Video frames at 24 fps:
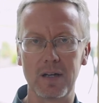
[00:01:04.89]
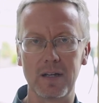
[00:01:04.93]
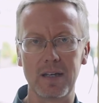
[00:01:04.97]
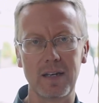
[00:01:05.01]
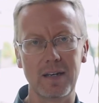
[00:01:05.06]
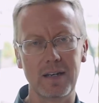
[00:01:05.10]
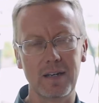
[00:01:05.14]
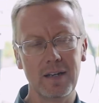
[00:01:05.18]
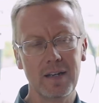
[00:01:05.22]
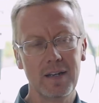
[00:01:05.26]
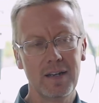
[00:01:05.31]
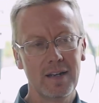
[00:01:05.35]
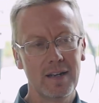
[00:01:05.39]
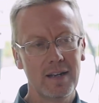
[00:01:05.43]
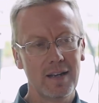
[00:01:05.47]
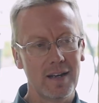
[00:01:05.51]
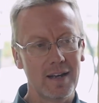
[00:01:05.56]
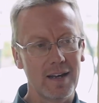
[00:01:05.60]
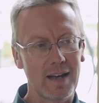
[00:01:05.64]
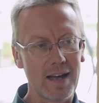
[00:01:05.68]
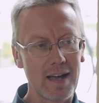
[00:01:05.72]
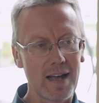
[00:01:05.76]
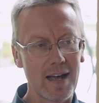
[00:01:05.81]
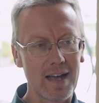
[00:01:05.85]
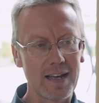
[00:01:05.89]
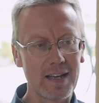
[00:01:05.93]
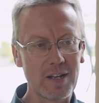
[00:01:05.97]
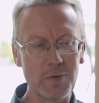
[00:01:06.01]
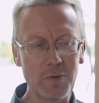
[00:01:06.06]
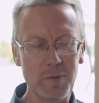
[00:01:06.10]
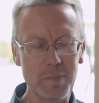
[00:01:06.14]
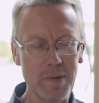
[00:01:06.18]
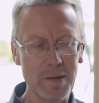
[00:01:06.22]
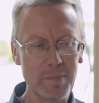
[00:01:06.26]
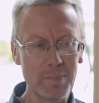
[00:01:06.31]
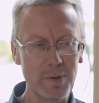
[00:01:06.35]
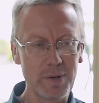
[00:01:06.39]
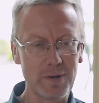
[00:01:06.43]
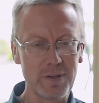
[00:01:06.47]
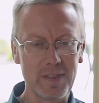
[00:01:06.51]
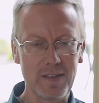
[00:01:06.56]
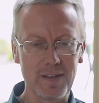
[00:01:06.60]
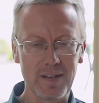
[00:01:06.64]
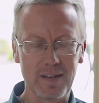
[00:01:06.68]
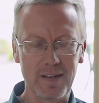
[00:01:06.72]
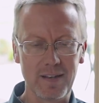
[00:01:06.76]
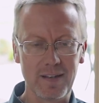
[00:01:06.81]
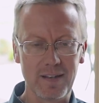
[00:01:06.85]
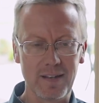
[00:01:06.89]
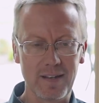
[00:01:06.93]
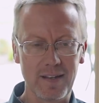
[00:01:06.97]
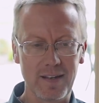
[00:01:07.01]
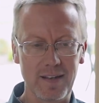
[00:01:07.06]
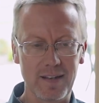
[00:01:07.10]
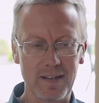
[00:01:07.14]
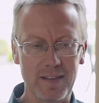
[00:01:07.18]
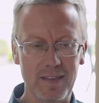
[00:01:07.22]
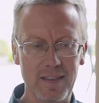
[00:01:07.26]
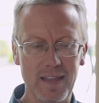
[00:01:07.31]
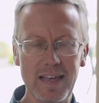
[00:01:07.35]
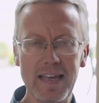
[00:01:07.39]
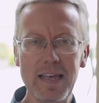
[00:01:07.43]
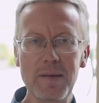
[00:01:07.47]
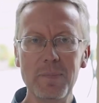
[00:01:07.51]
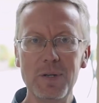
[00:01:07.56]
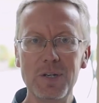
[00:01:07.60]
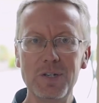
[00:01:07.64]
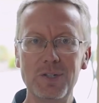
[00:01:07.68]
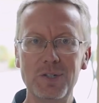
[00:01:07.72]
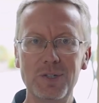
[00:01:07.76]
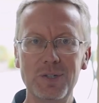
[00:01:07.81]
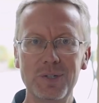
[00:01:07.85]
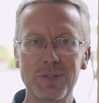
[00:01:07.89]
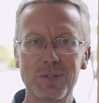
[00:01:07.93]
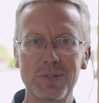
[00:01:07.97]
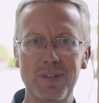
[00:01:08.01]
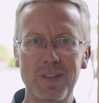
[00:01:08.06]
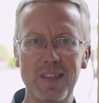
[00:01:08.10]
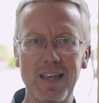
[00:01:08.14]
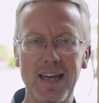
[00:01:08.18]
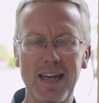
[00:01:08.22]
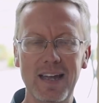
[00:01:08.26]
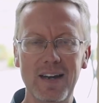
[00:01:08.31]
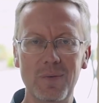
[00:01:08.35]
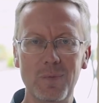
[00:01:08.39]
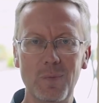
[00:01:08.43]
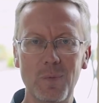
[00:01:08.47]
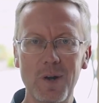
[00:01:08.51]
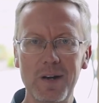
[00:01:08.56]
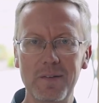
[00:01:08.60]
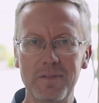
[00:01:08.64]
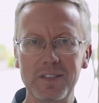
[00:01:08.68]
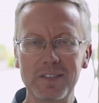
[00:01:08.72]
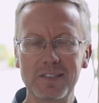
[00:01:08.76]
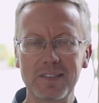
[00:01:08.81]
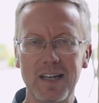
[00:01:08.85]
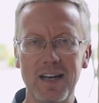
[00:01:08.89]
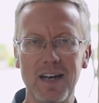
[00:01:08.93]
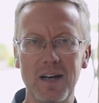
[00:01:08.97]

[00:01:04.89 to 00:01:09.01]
And I can remember the image that one of us